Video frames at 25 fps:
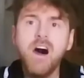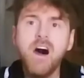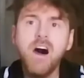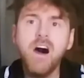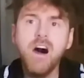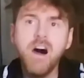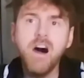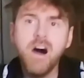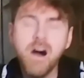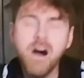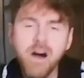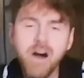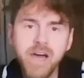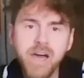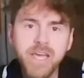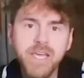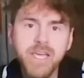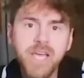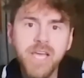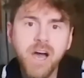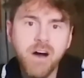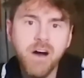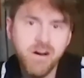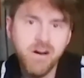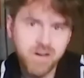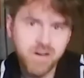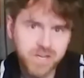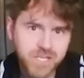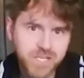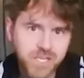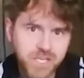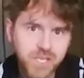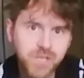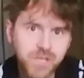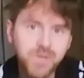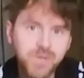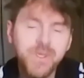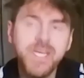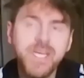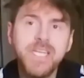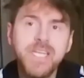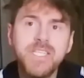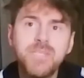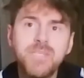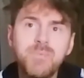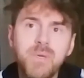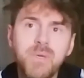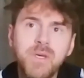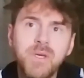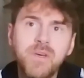I argue it's
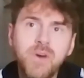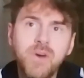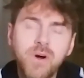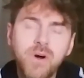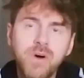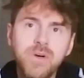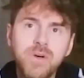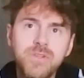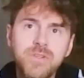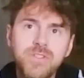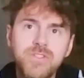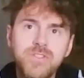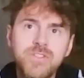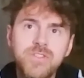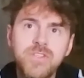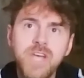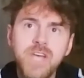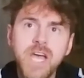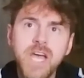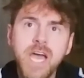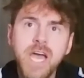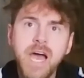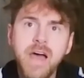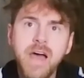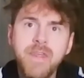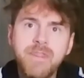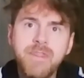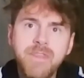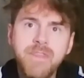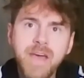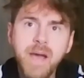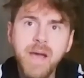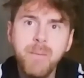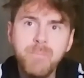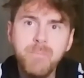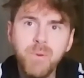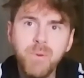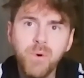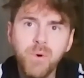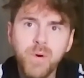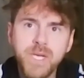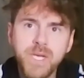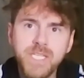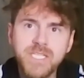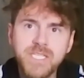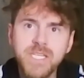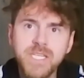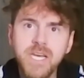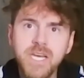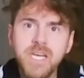because at that
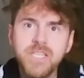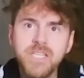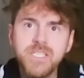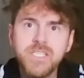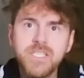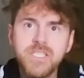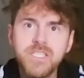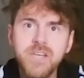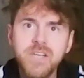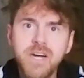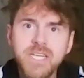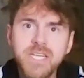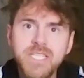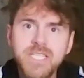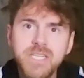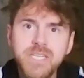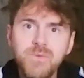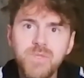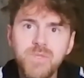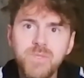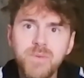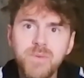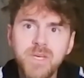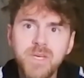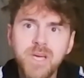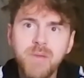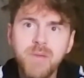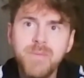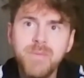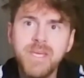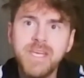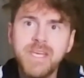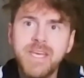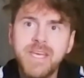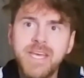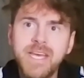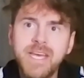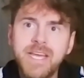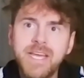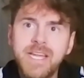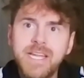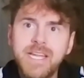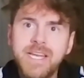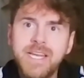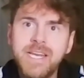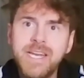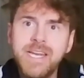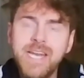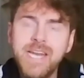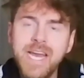point, society was becoming
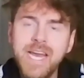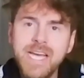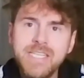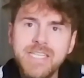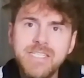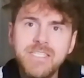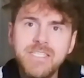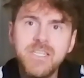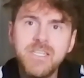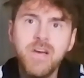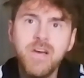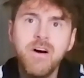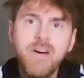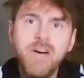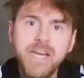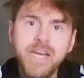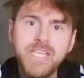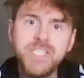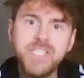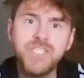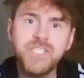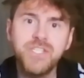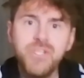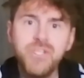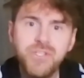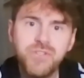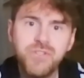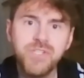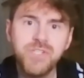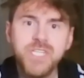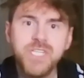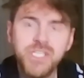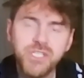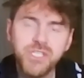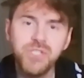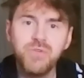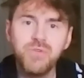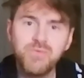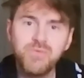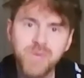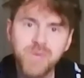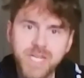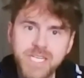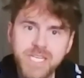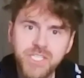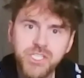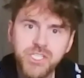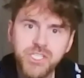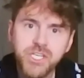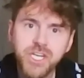less tied to traditional
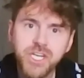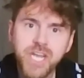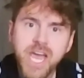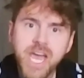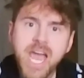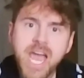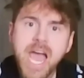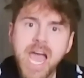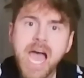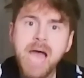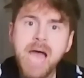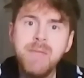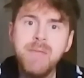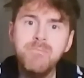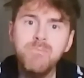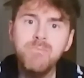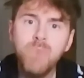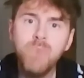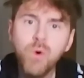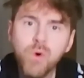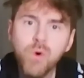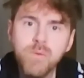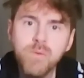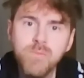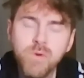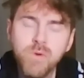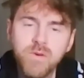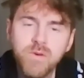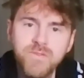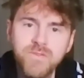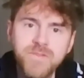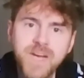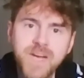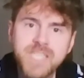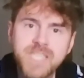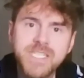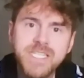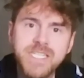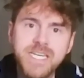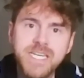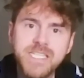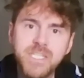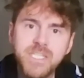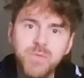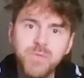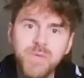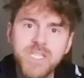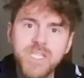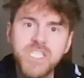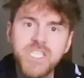religion and more and more fascinated
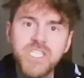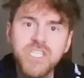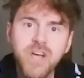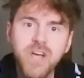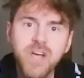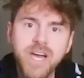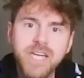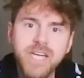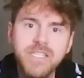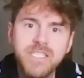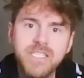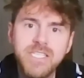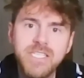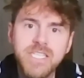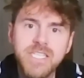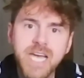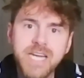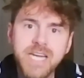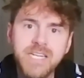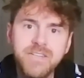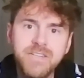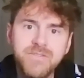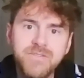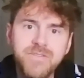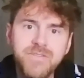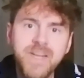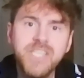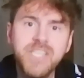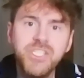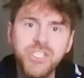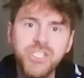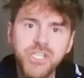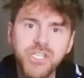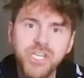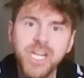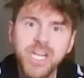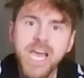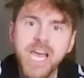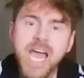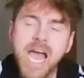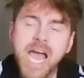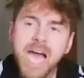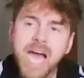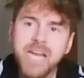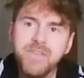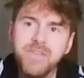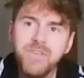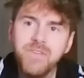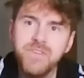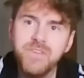with science and invention.
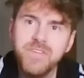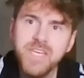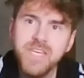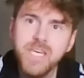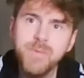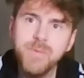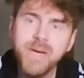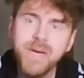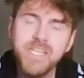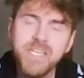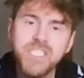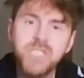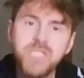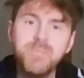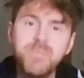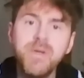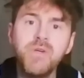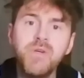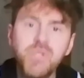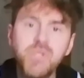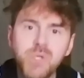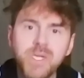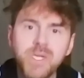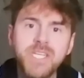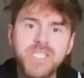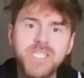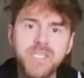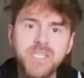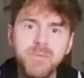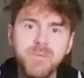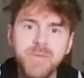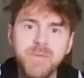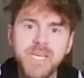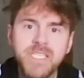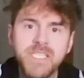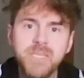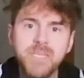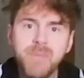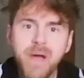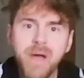And if you think about it, spiritualism is about